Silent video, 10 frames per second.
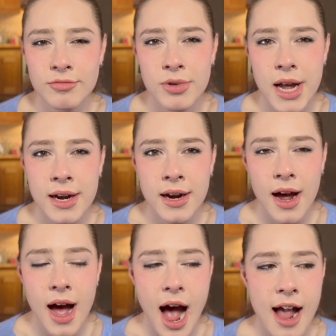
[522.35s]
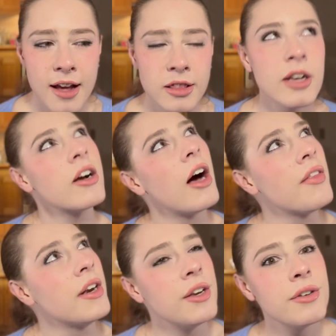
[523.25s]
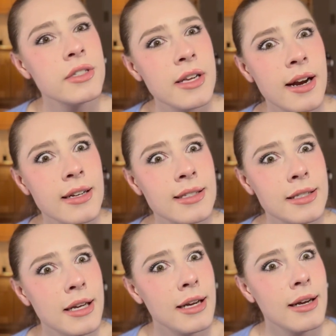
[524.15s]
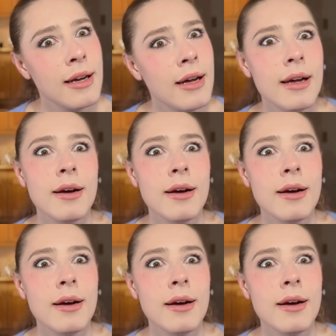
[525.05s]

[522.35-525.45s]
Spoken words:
when I look on the news and I see